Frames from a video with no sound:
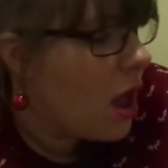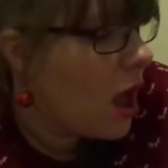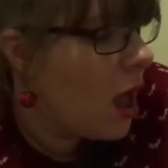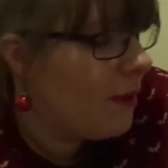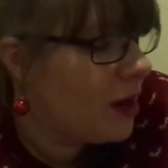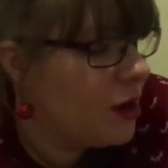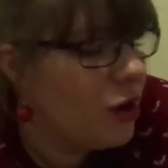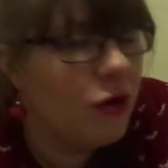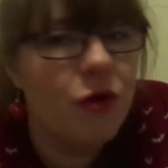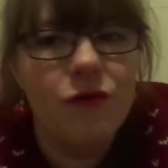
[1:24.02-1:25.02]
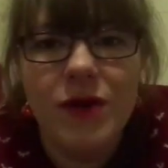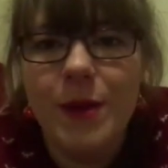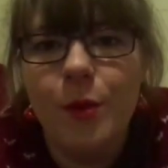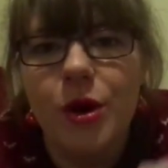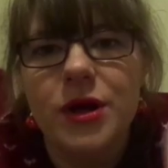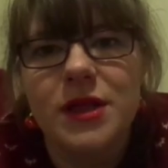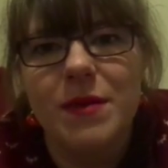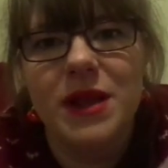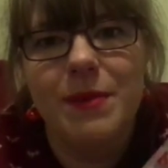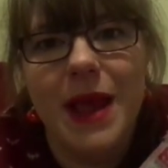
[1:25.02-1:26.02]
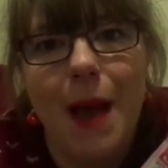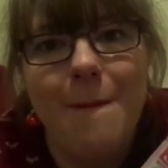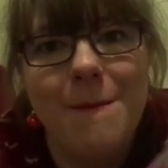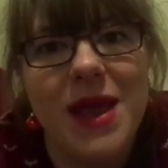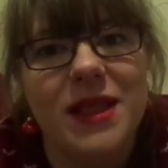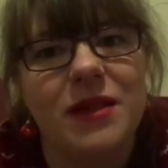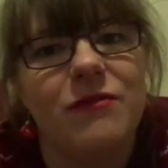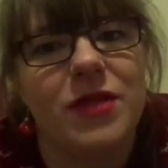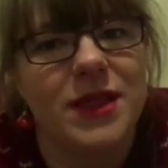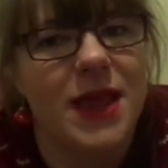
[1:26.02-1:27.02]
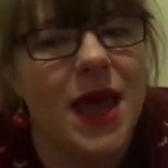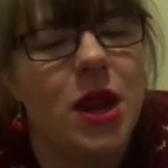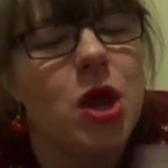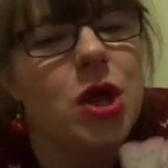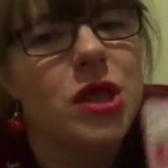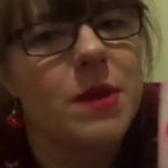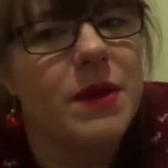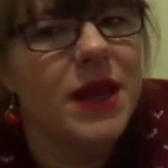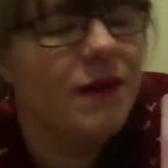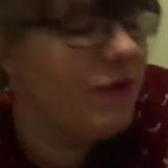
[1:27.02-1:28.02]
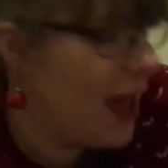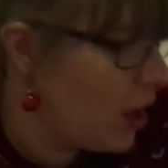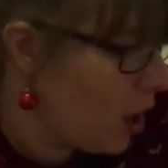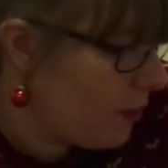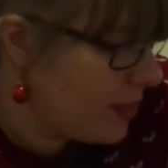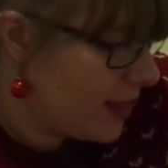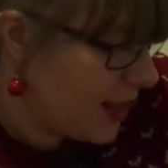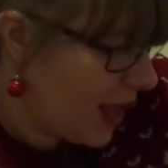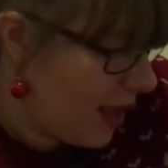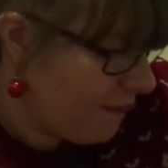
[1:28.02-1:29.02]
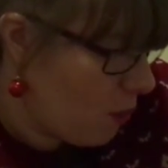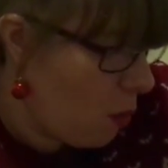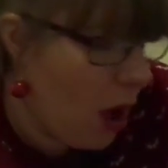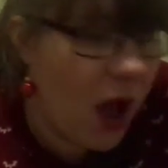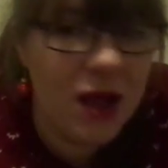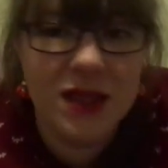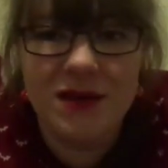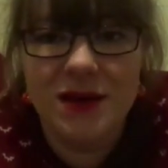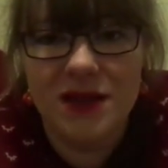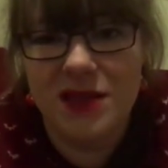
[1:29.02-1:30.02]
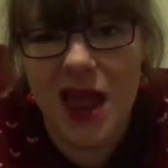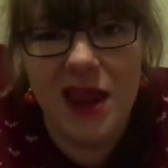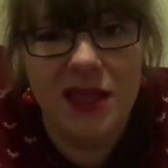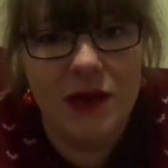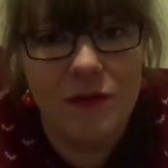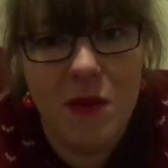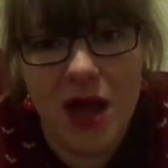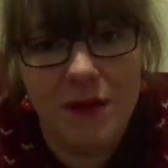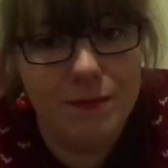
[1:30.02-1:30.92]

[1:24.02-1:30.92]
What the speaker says: And I know Korean products are meant to be amazing for the skin. So I'm going to give that a go and see if it works and does anything for my